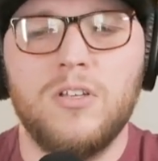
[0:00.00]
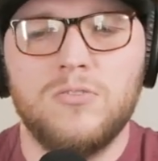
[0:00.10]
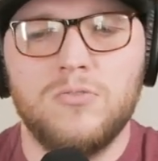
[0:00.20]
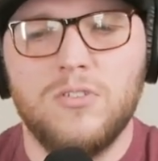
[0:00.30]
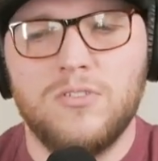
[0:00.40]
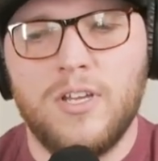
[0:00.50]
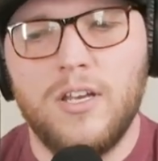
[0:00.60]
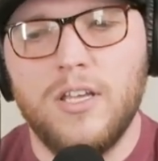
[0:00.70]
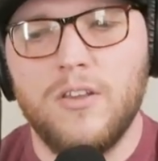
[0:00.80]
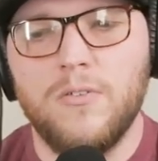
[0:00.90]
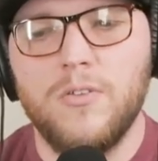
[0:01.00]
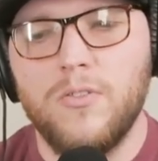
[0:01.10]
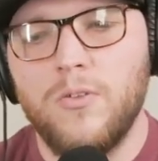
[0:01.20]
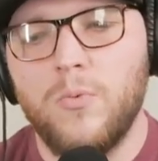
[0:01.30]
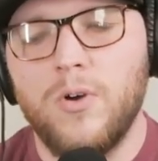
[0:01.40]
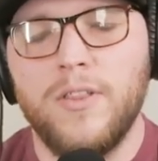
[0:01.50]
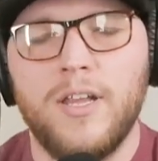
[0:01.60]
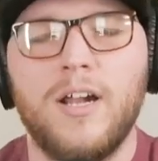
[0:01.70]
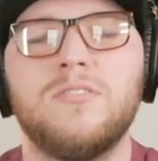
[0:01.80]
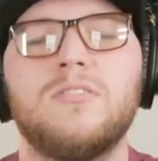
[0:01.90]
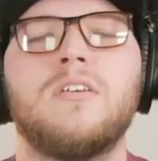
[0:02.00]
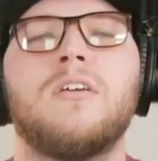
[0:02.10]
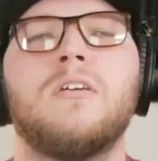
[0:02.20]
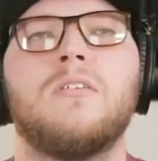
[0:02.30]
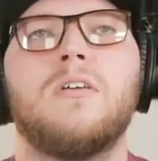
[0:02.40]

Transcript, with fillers: let's kind of get the one that I see